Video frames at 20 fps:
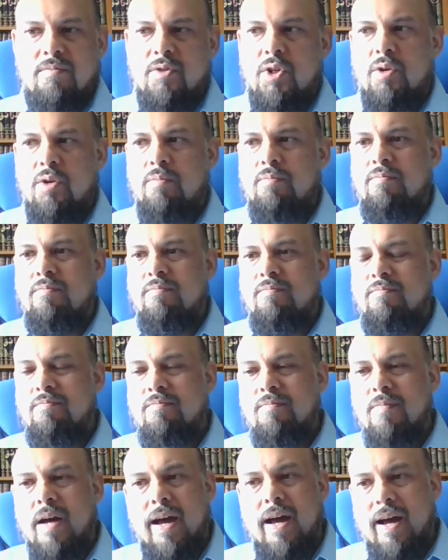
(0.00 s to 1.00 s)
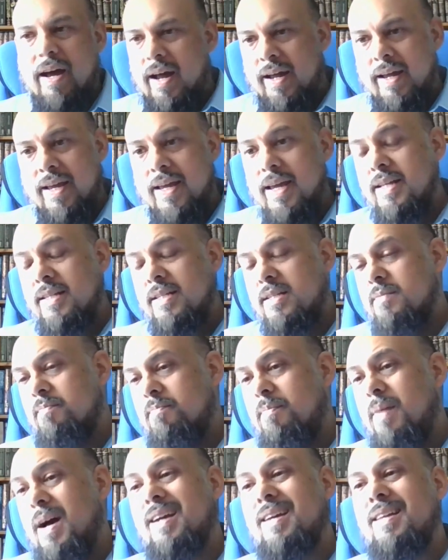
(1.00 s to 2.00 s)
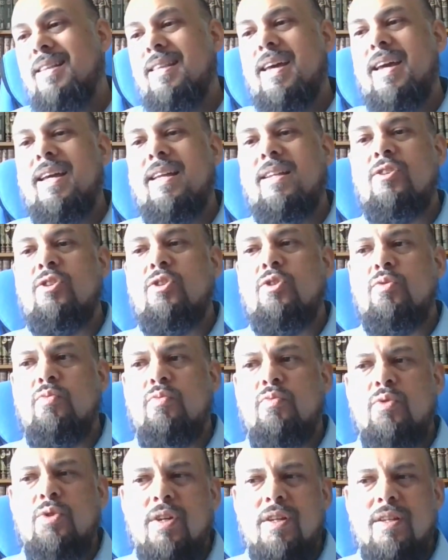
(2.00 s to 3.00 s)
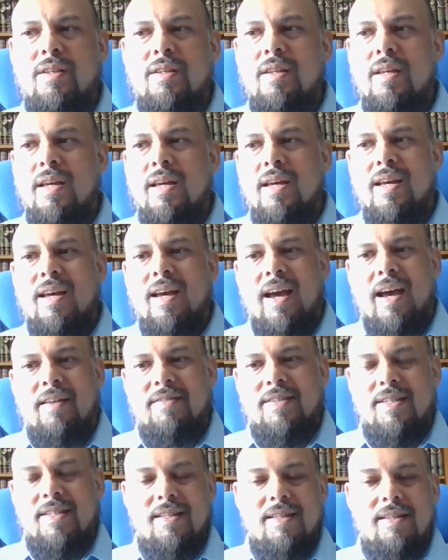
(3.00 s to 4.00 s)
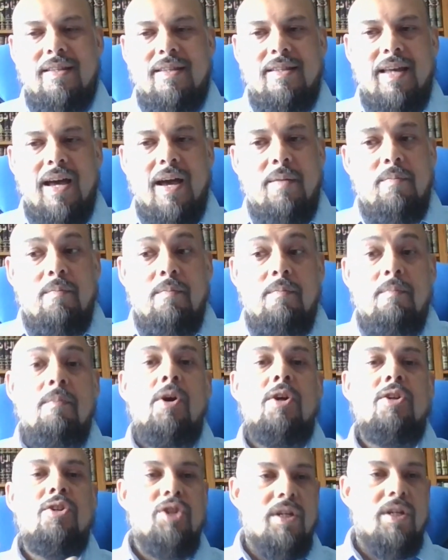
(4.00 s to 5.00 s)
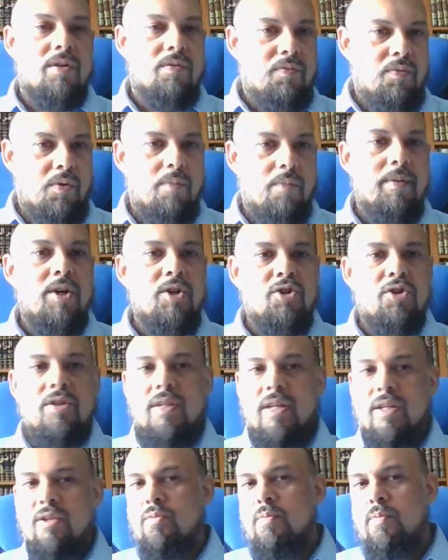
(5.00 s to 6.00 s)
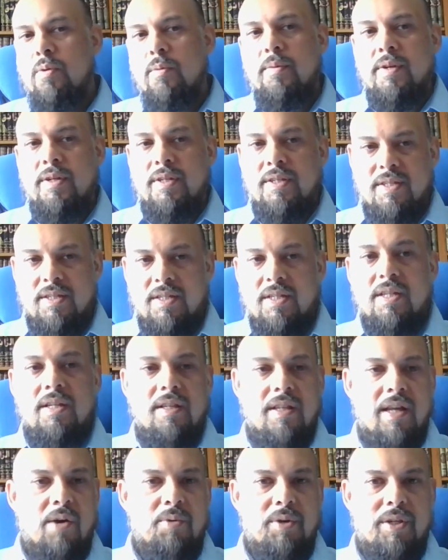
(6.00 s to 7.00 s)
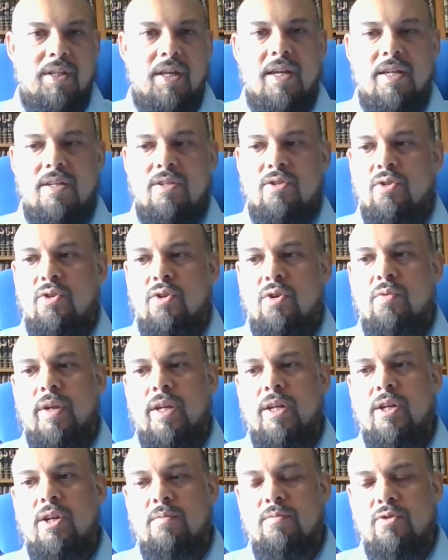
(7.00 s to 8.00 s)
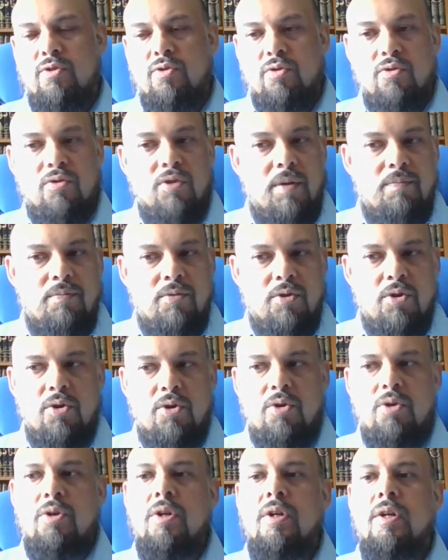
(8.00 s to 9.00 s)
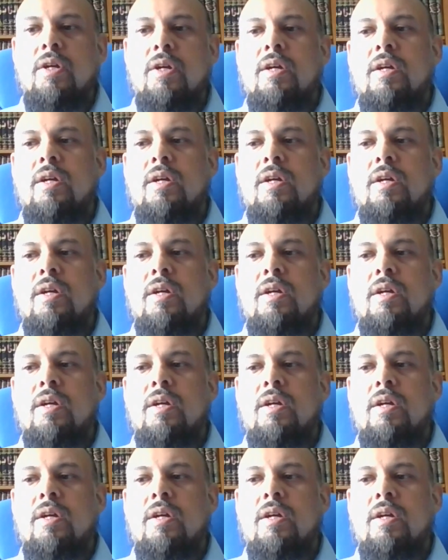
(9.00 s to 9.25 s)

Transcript: you know, I guess back then you wouldn't have seen that much information that you probably see nowadays. You know, when it comes to crypto.